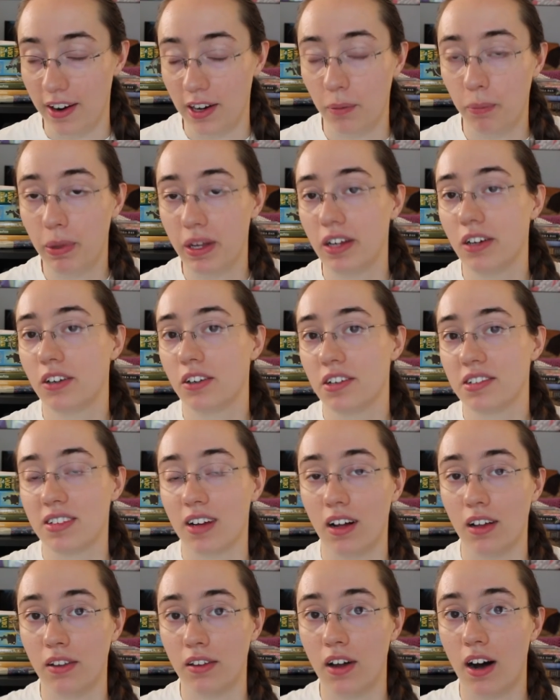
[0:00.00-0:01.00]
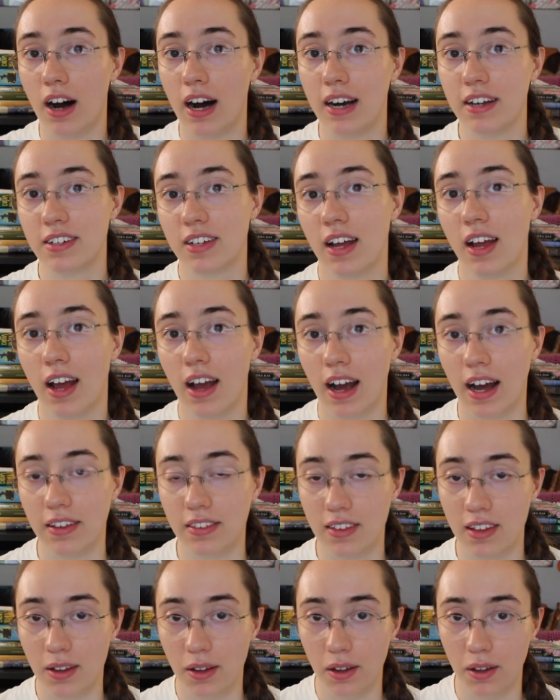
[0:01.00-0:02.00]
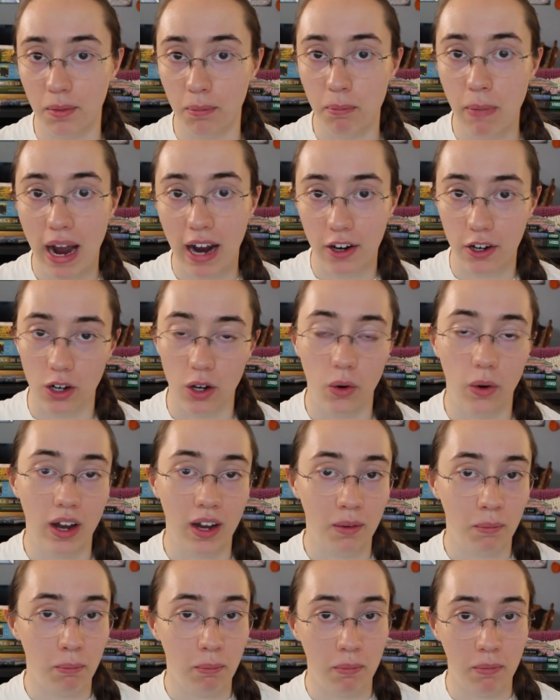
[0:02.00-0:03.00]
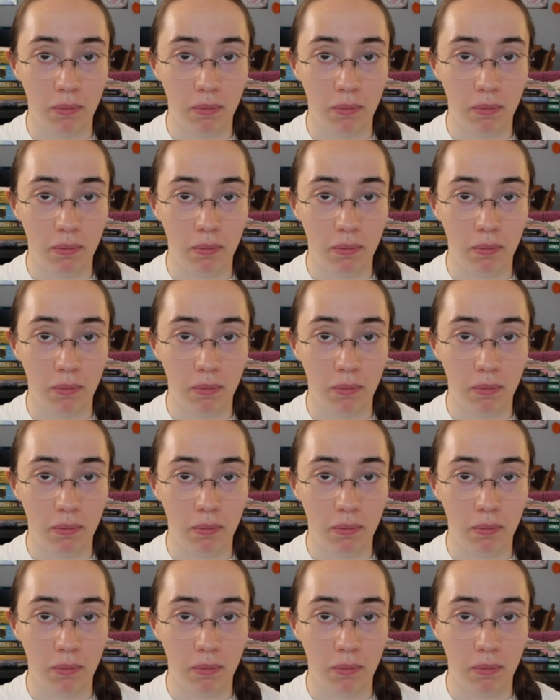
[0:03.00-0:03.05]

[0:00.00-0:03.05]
It appears a lot at the macro and